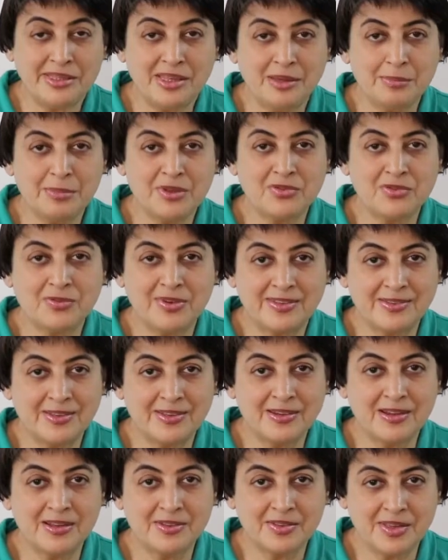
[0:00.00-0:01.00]
name is
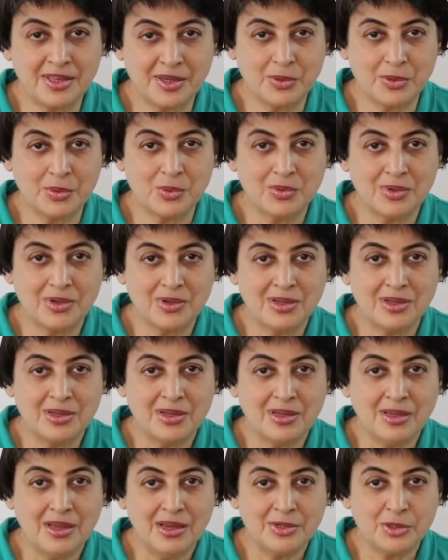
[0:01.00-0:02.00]
Vandana Dev.
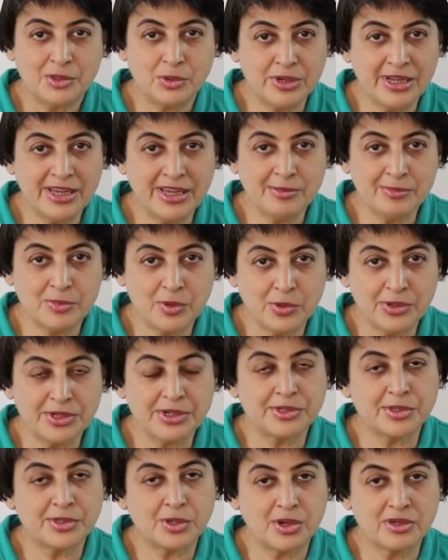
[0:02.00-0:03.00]
Today I am going
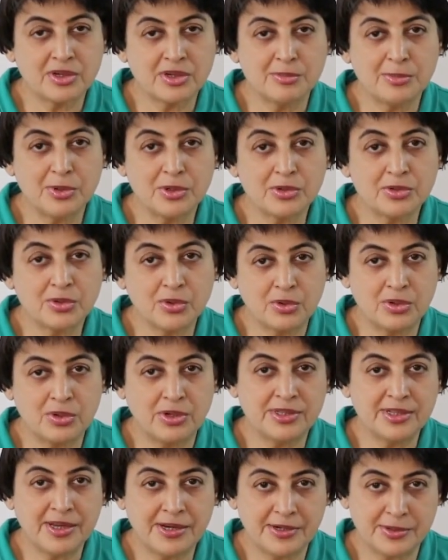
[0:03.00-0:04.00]
to talk about
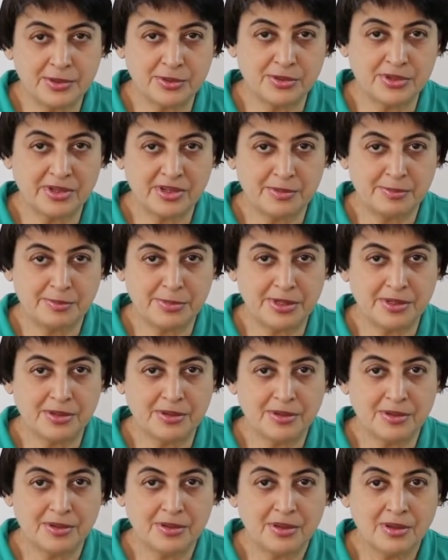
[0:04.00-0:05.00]
colon hydrotherapy.
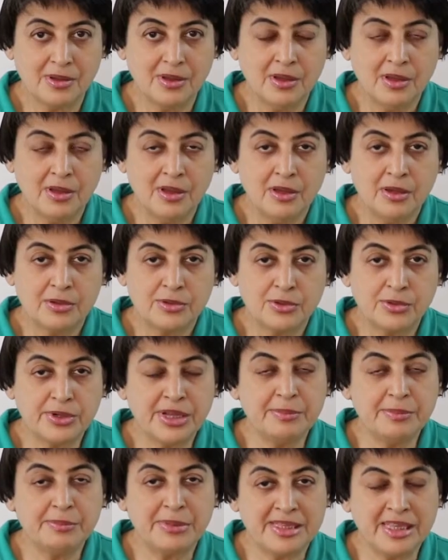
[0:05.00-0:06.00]

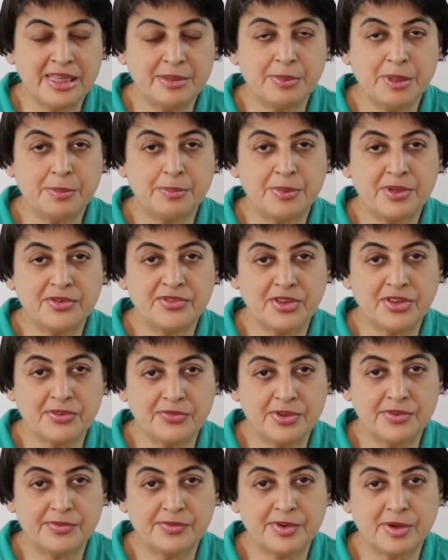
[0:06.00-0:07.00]
Today many people
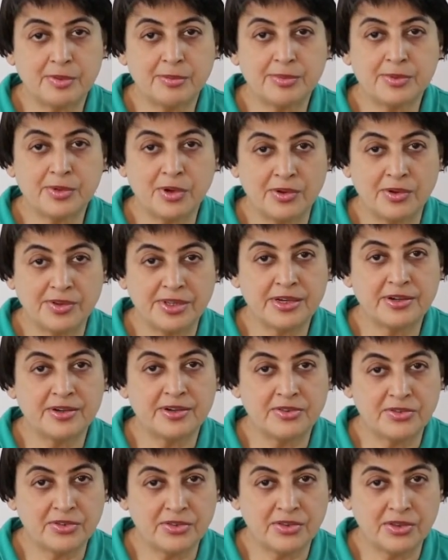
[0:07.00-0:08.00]
suffer from chronic
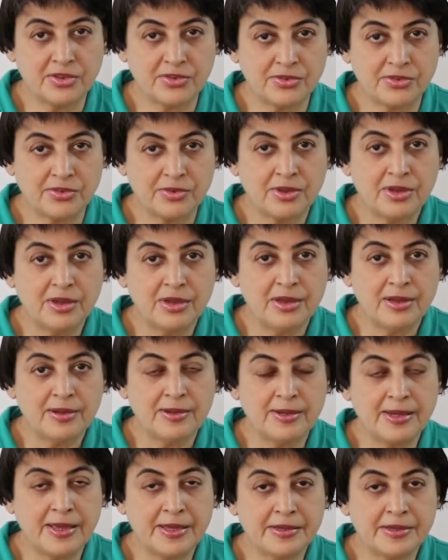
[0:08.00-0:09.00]
diseases
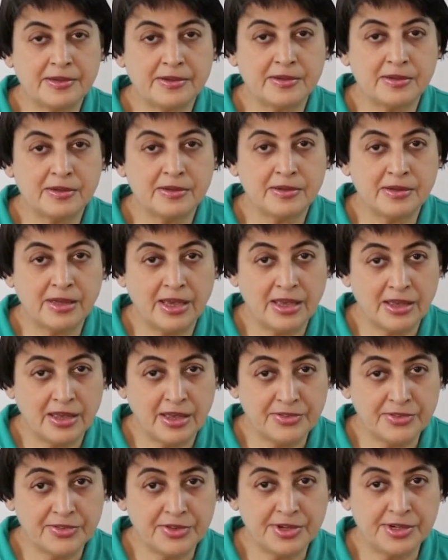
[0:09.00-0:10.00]
like
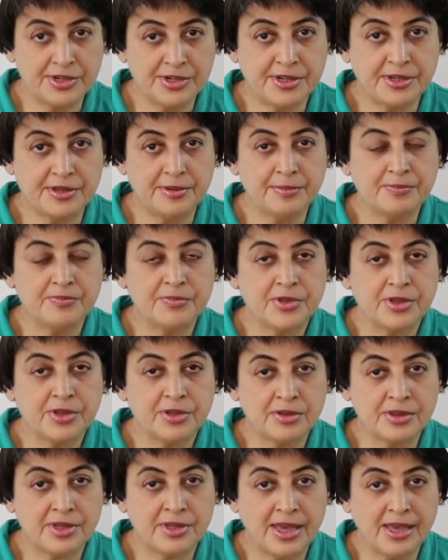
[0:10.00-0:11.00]
acidity,
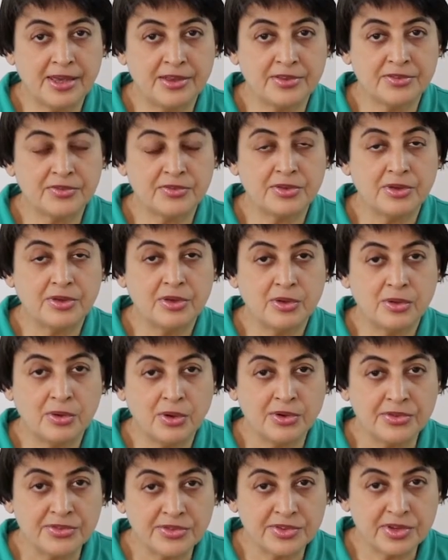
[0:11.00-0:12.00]
gas,
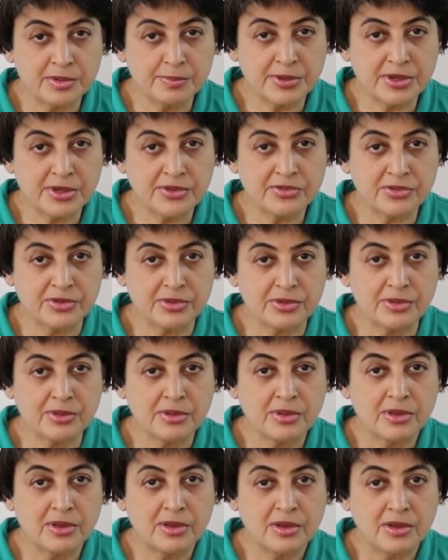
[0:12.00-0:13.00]
constipation,
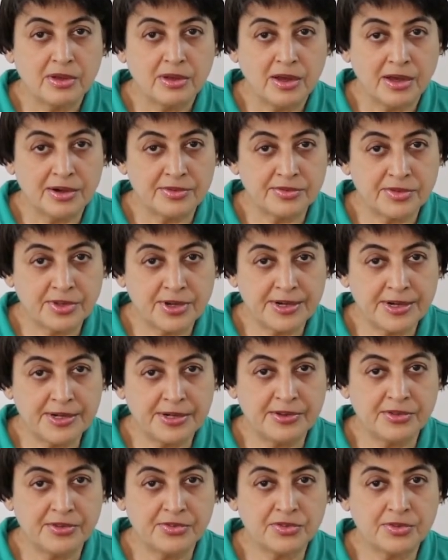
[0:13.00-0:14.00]

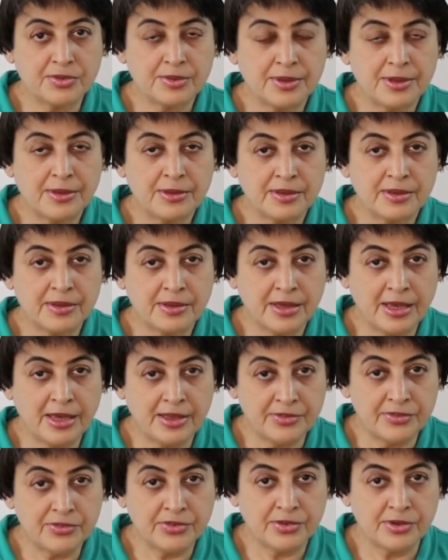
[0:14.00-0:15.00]
arthritis,
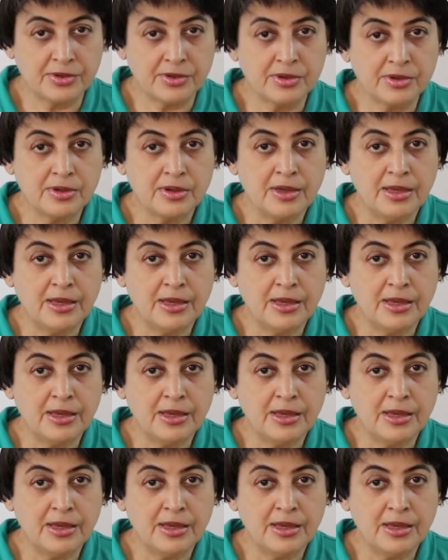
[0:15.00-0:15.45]
cancer,